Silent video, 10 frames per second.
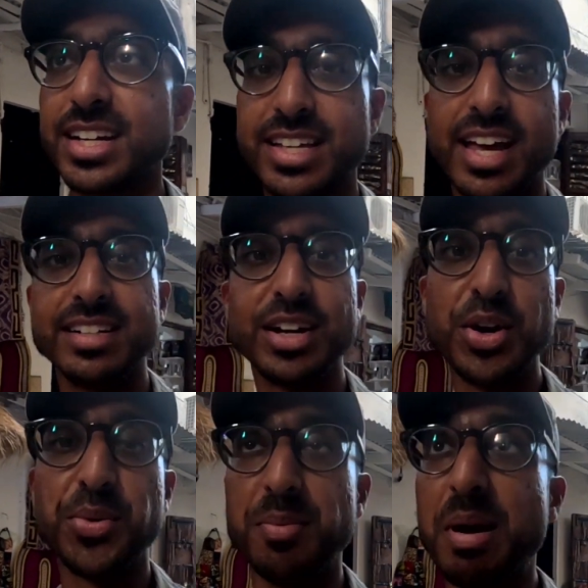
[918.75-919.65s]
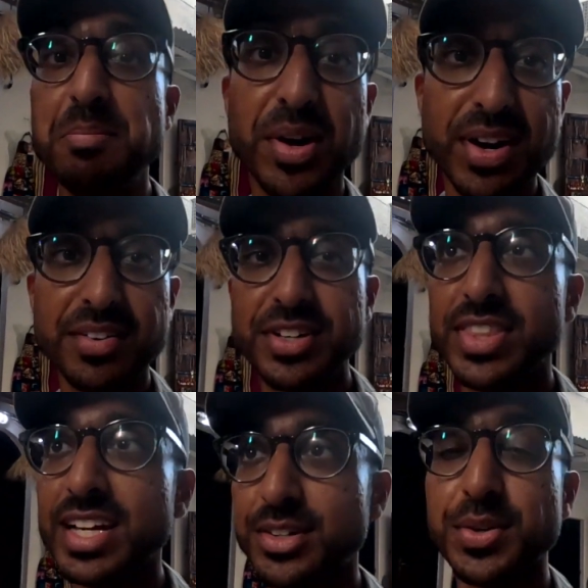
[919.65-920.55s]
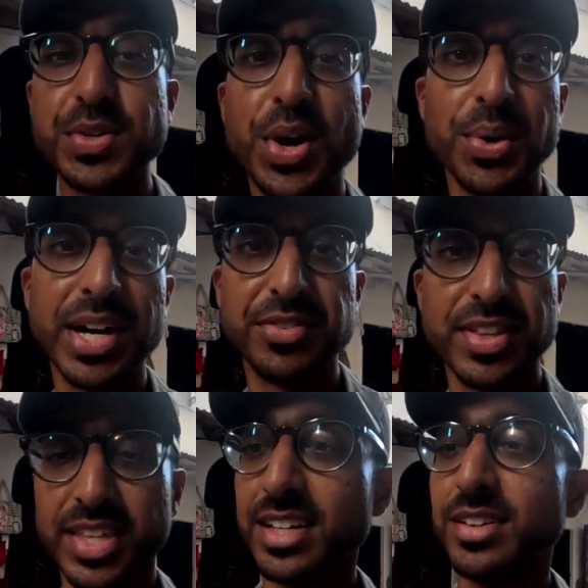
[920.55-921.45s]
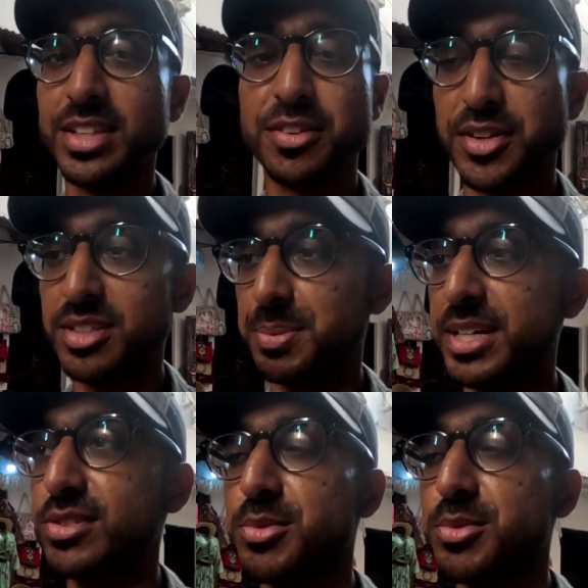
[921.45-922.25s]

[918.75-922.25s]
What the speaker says: I can't remember everything. I don't know everything in the first place.